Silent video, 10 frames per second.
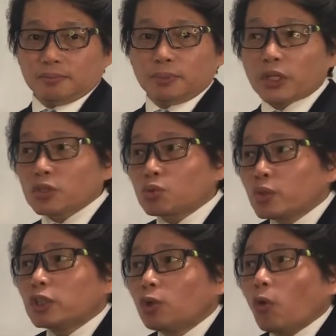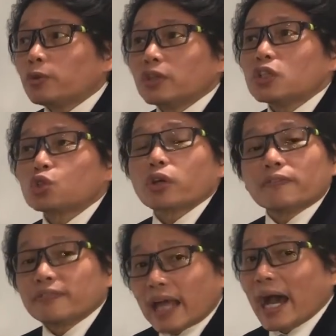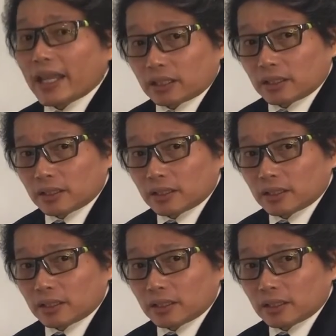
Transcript: Because we don't deserve that.